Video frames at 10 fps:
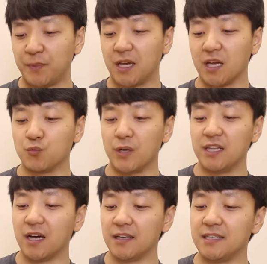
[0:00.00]
because what
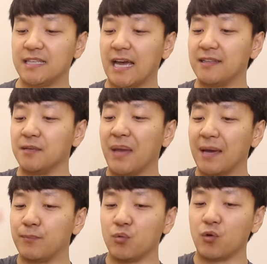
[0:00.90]
it does is that the
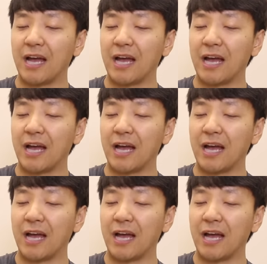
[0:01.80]
bamboo